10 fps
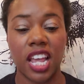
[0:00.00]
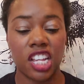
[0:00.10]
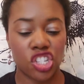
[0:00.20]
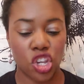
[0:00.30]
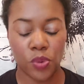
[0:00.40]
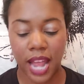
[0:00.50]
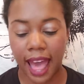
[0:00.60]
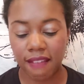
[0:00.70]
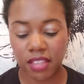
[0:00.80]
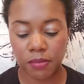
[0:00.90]
So you would
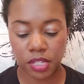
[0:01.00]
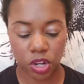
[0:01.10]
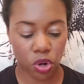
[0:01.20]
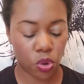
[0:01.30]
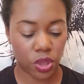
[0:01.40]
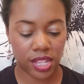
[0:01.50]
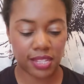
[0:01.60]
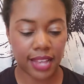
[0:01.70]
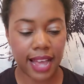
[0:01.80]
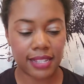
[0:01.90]
have them circle the
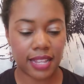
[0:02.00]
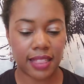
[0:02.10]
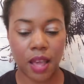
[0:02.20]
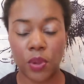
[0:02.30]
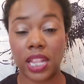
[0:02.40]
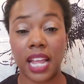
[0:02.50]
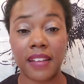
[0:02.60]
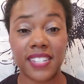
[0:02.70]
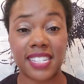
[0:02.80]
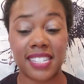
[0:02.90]
sets that they would love to